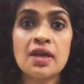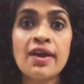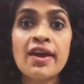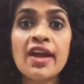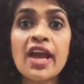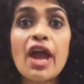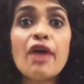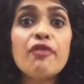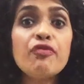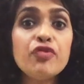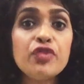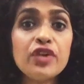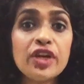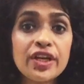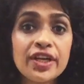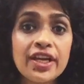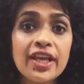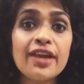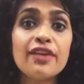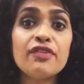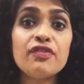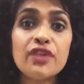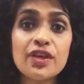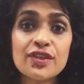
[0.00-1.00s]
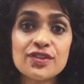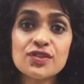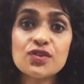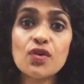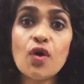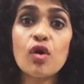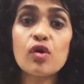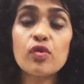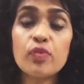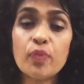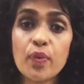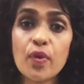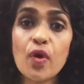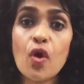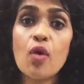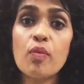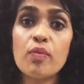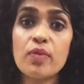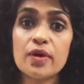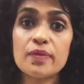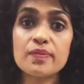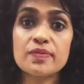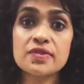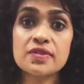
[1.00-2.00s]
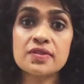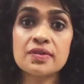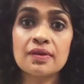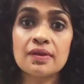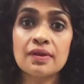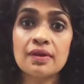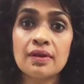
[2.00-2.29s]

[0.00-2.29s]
Every day we solve problems.